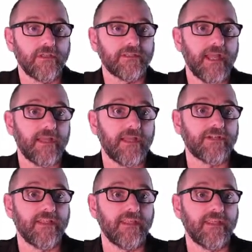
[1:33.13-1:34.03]
/
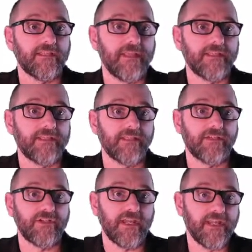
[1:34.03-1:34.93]
I think it's
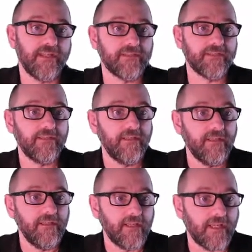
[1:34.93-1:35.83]
basic.js,
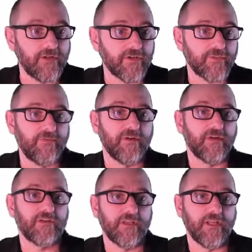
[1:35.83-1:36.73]
and here's my
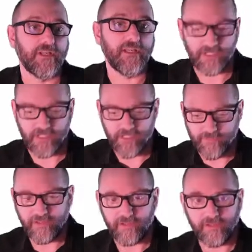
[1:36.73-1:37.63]

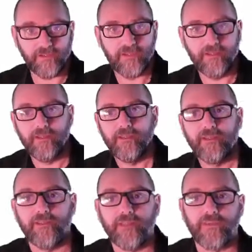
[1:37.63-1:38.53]
functions.html,
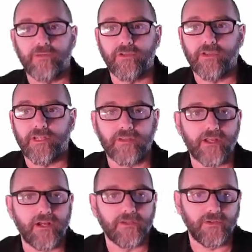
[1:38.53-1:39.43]
and then we're looking at the
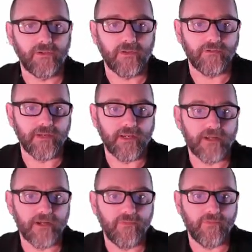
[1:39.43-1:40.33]
console over
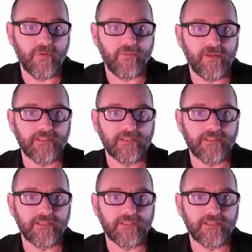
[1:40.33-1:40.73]
here, and when we